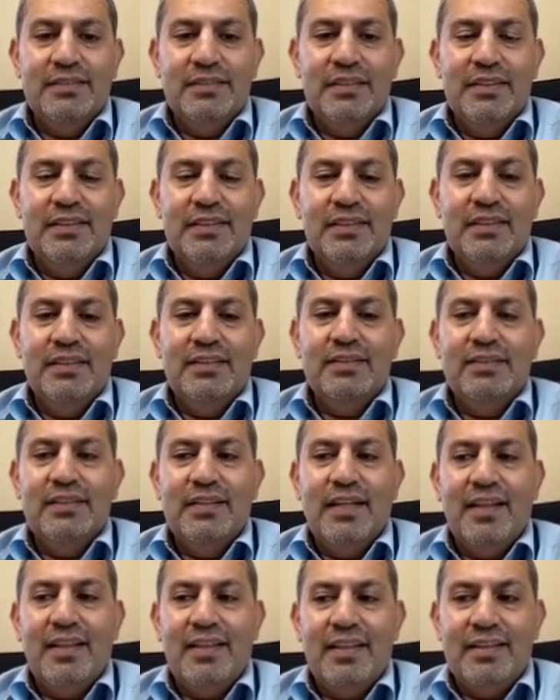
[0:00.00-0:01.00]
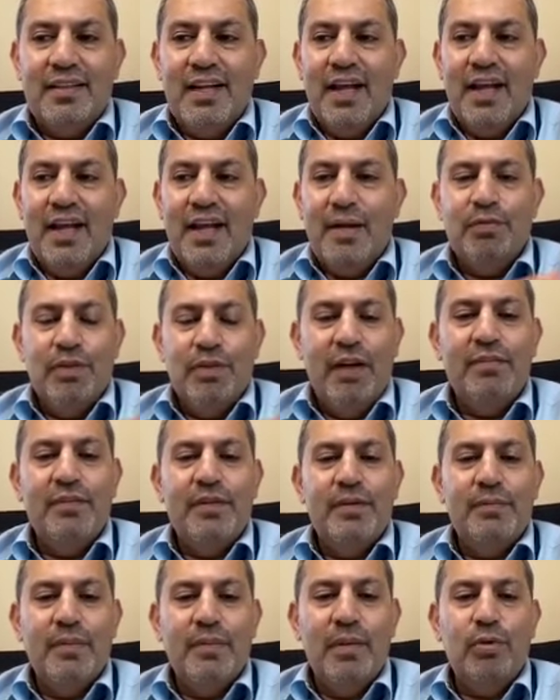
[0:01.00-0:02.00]
And like the time of
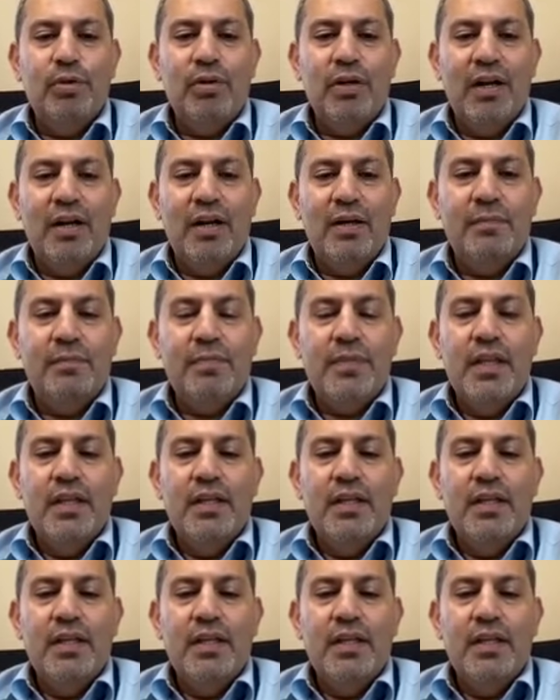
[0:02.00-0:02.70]
having mammogram,